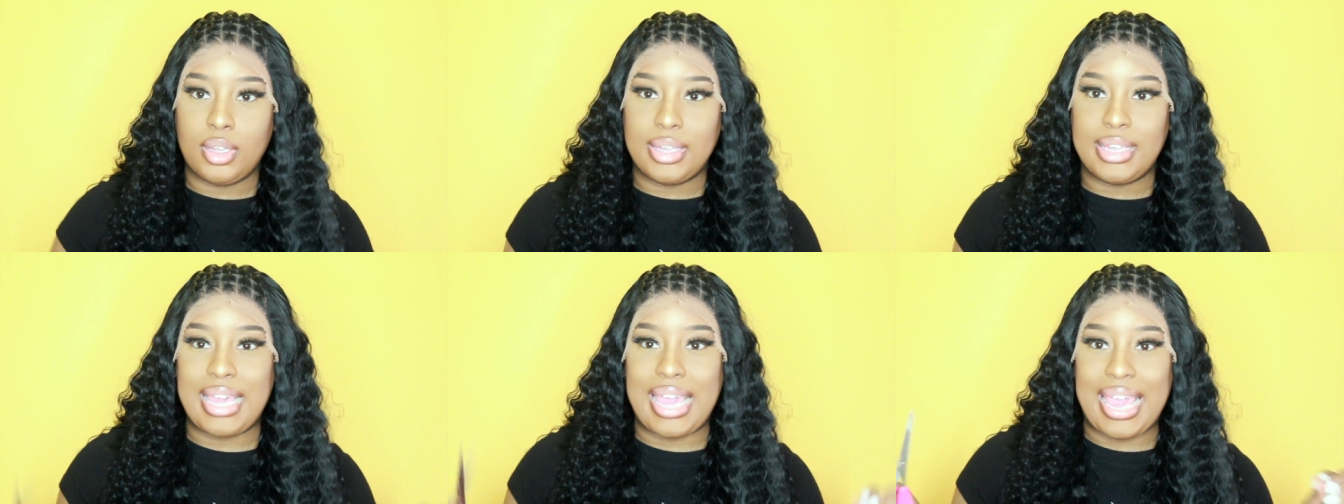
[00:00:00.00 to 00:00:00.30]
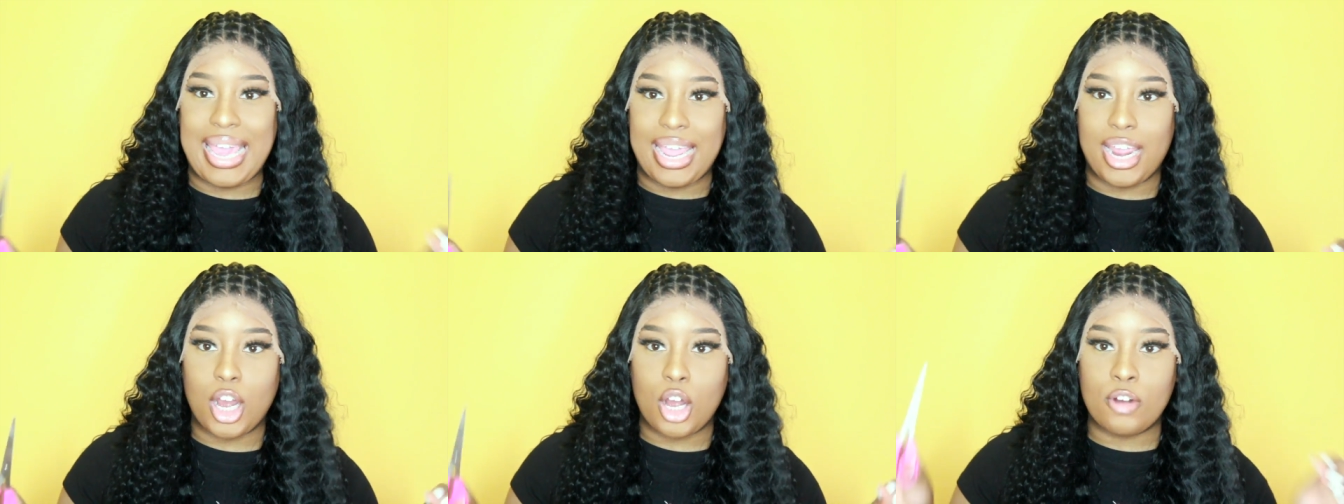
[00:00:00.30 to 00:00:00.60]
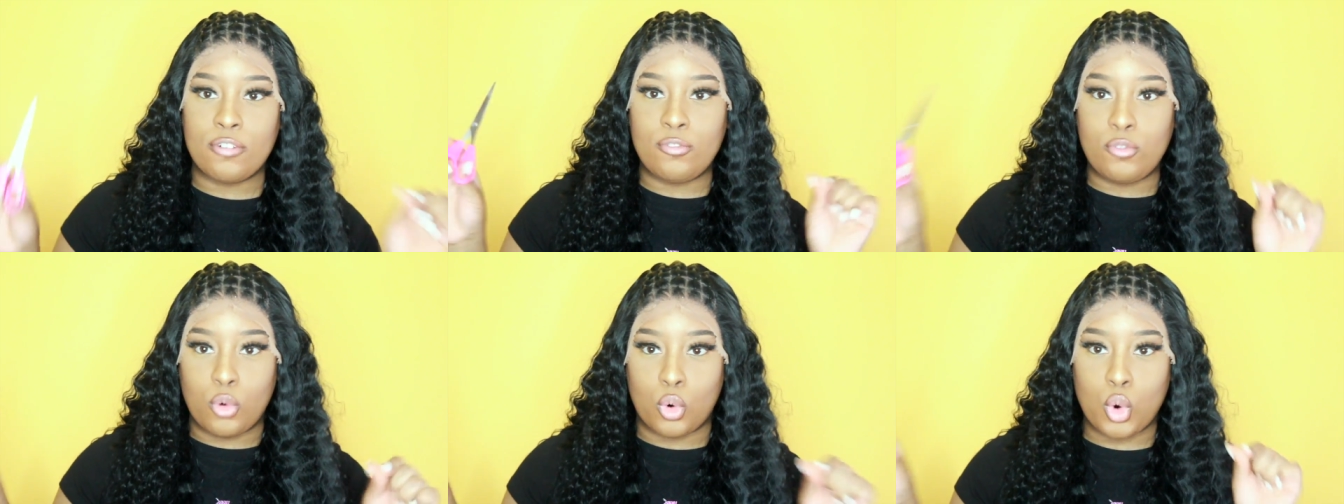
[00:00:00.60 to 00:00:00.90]

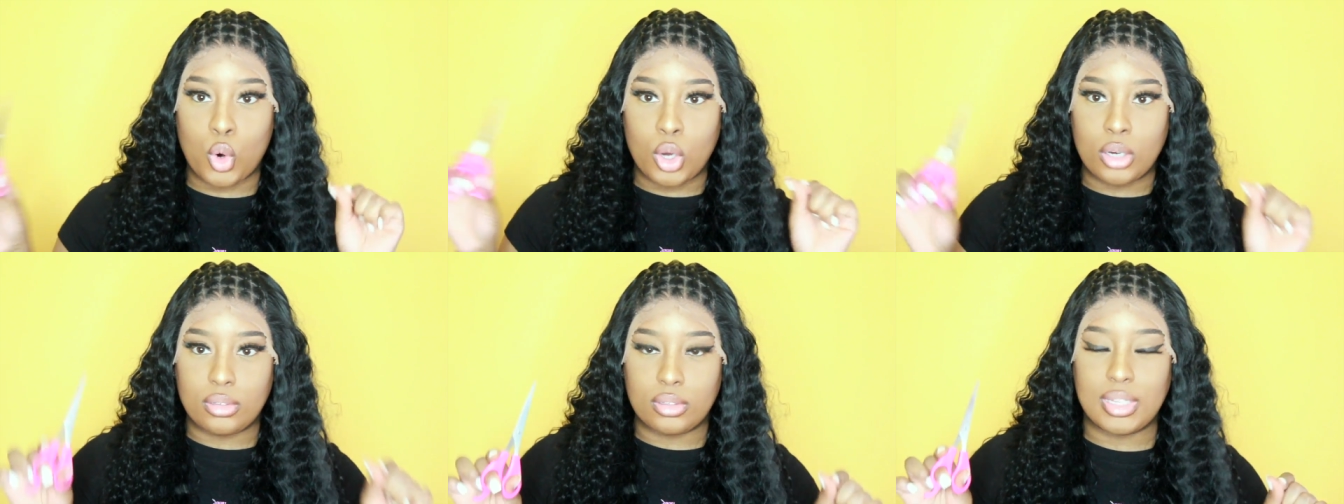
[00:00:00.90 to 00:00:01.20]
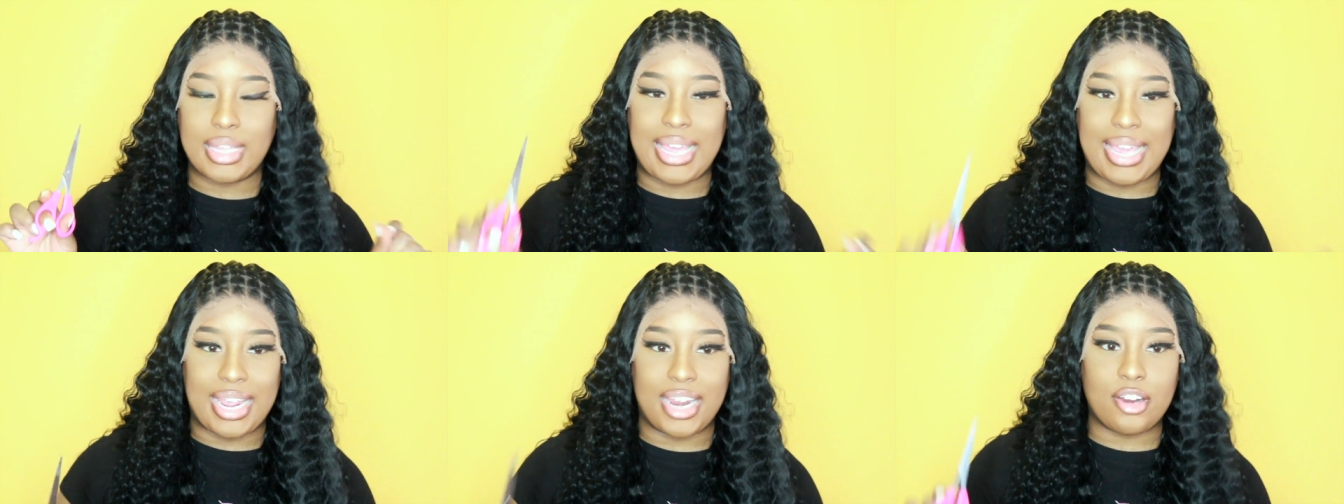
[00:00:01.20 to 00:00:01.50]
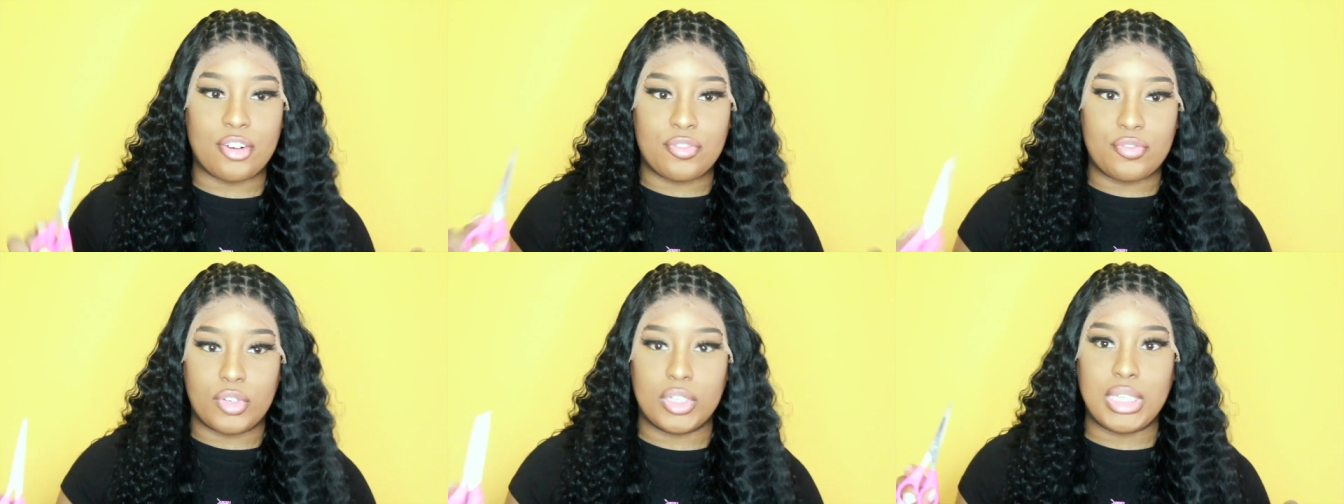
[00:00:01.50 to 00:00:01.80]
careful,
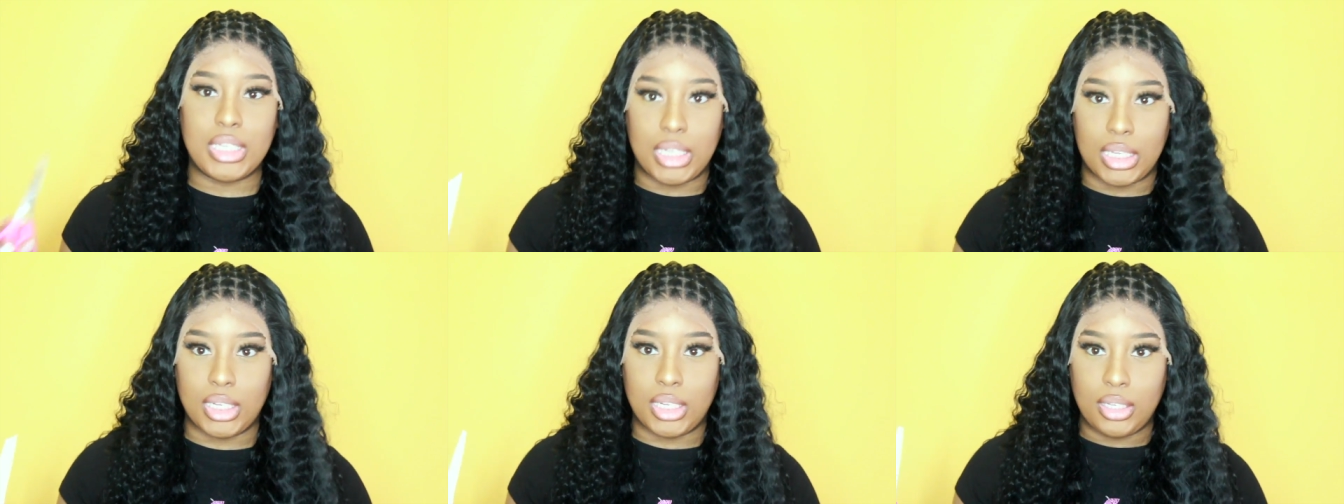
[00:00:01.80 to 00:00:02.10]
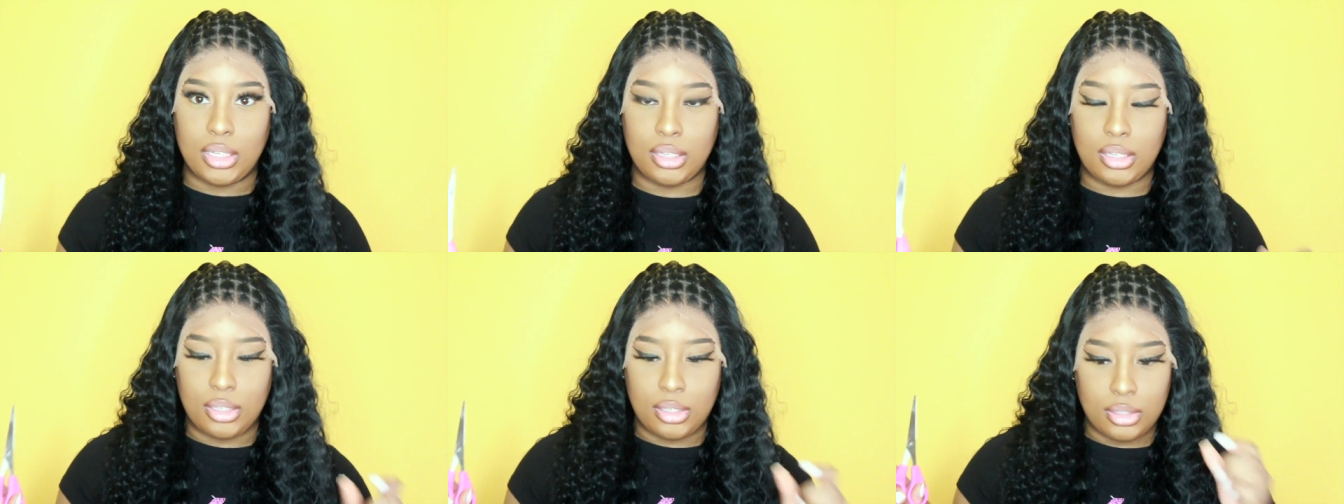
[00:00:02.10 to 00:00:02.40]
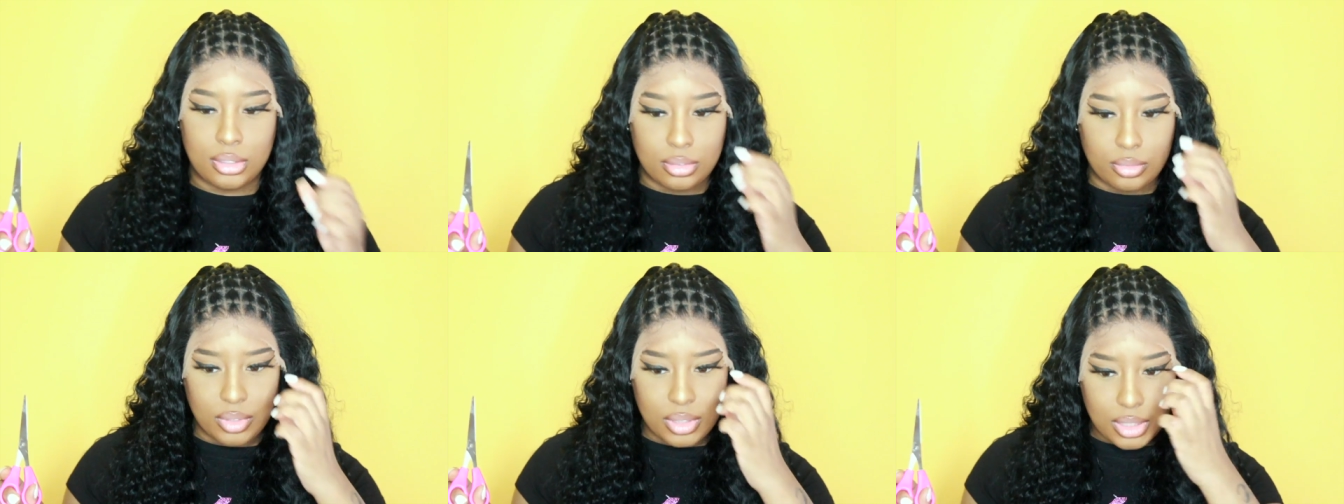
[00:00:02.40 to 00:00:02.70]
carefully,
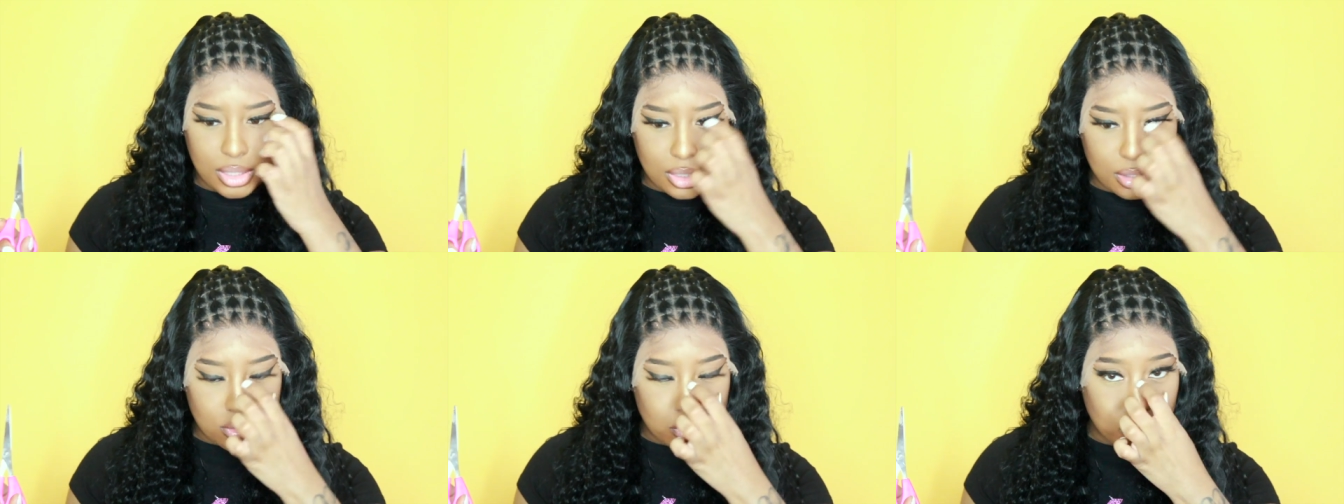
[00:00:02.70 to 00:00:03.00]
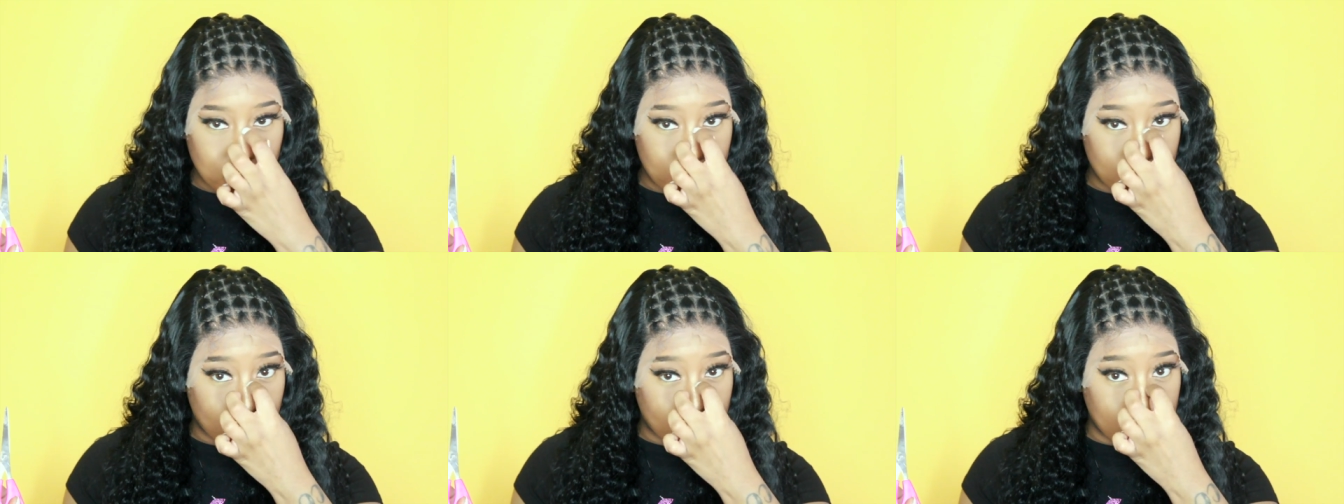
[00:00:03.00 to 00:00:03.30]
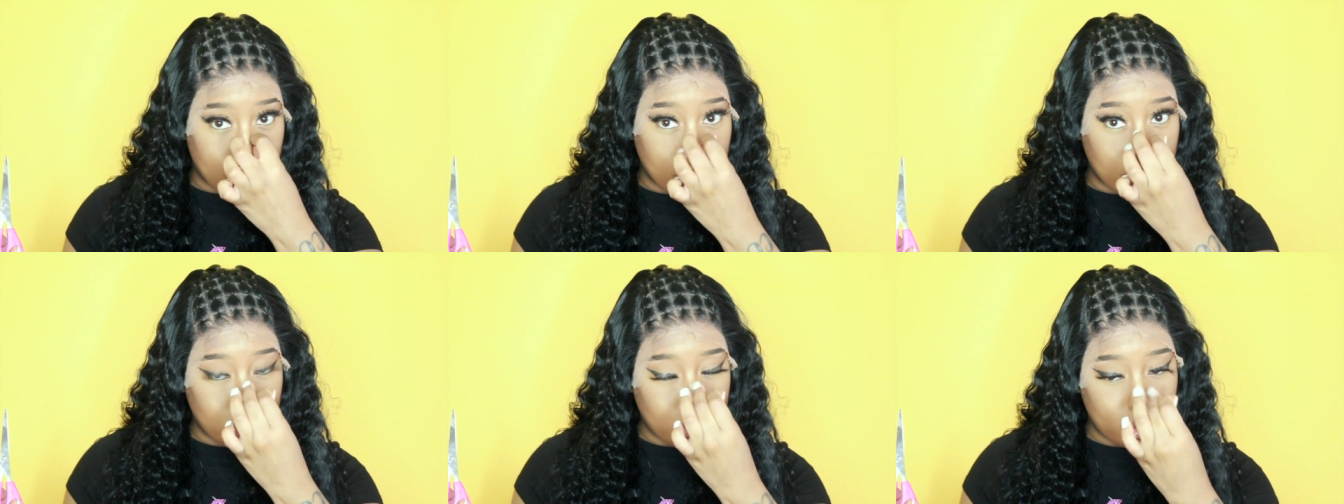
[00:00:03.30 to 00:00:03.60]
what the hell's wrong with
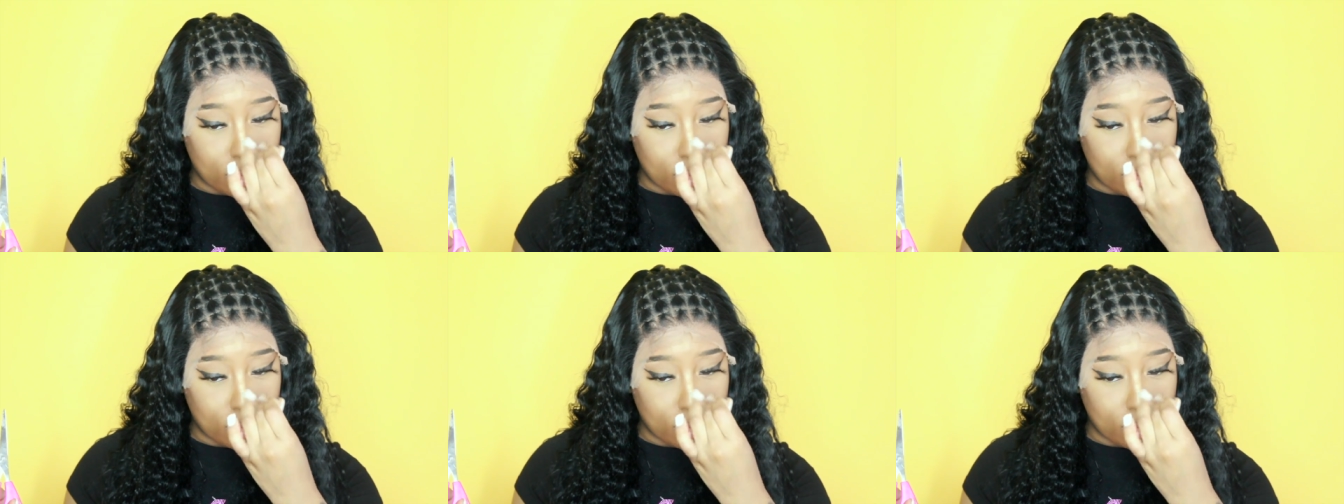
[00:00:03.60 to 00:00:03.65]
me?